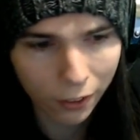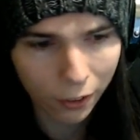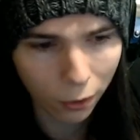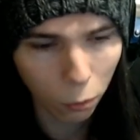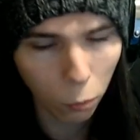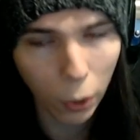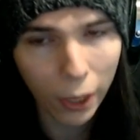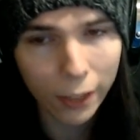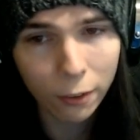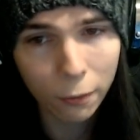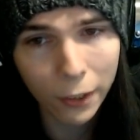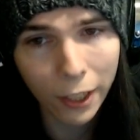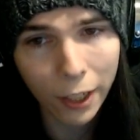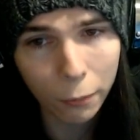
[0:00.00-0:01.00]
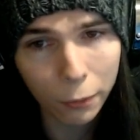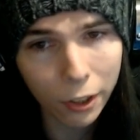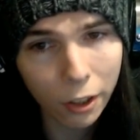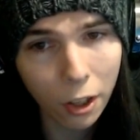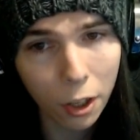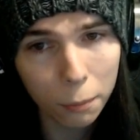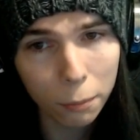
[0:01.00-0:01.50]
you know, whacked over the head with
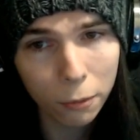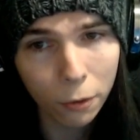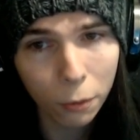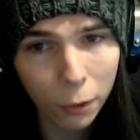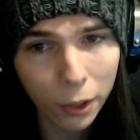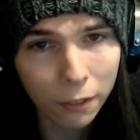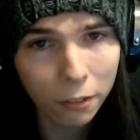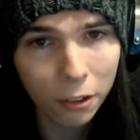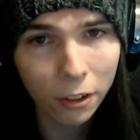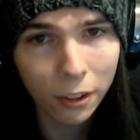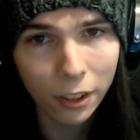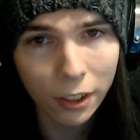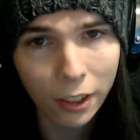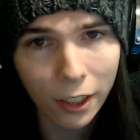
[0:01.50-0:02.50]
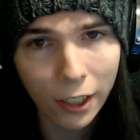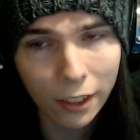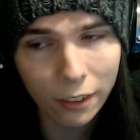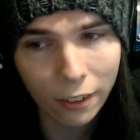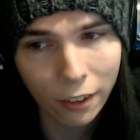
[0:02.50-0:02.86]
clubs or whatever, and